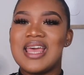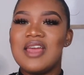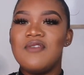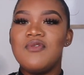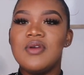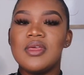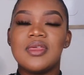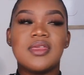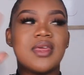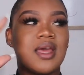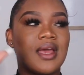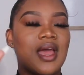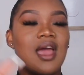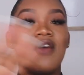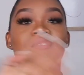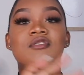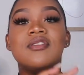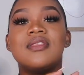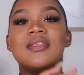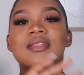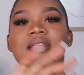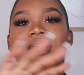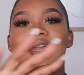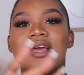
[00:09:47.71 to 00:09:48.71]

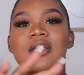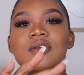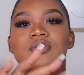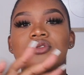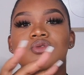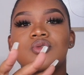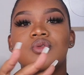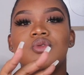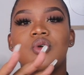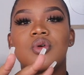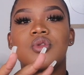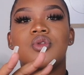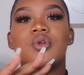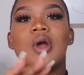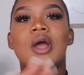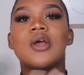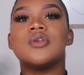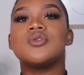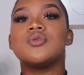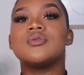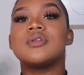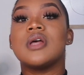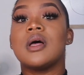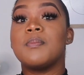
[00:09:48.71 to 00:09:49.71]
everything that I used to go through, I
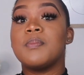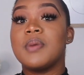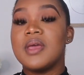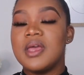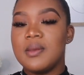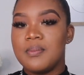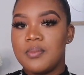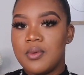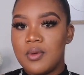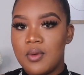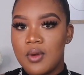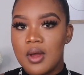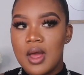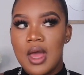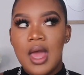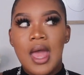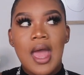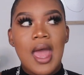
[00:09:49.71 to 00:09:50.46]
used to tell people.